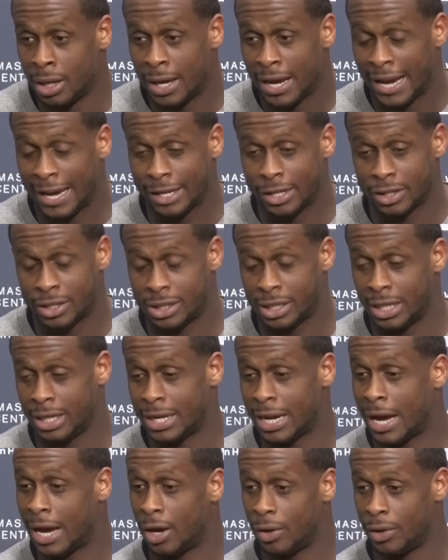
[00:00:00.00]
And you see
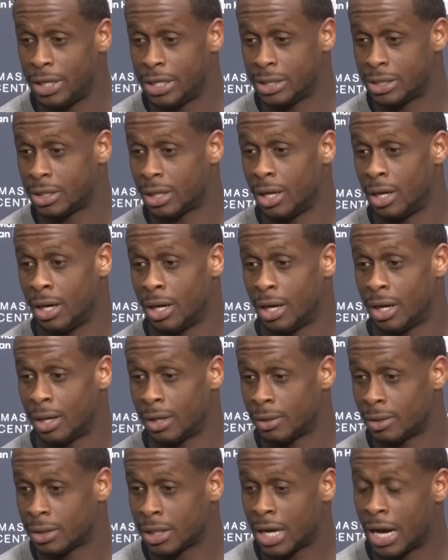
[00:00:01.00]
now he's
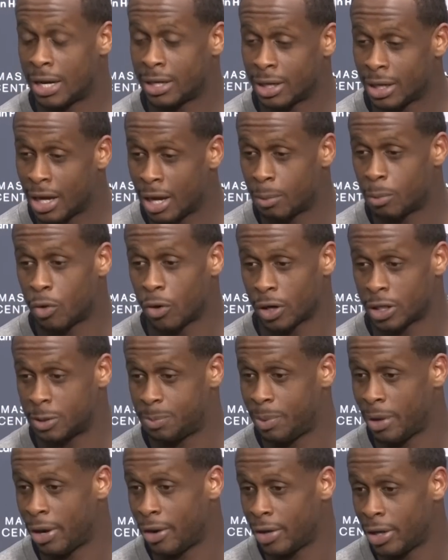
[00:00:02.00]
gotten a lot more
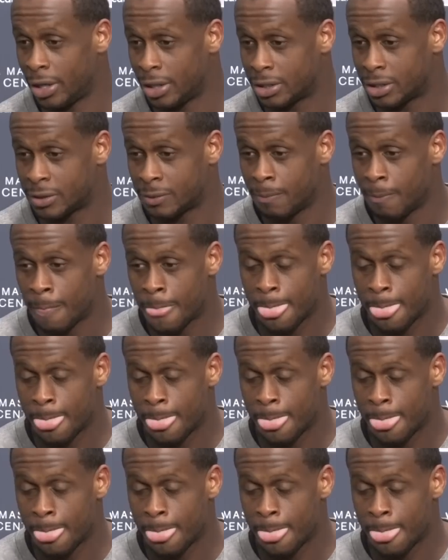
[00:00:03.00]
experience.